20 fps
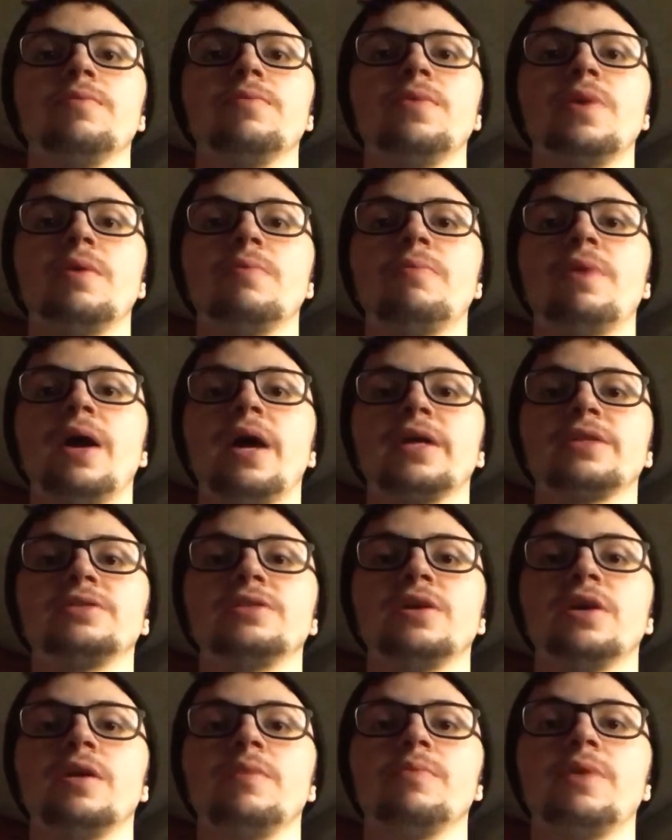impact the
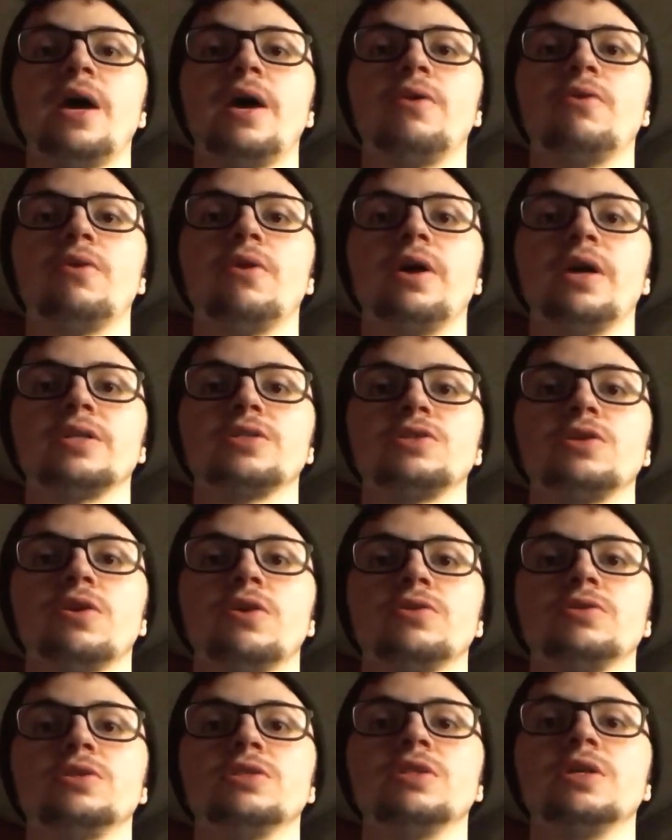Adderall XR's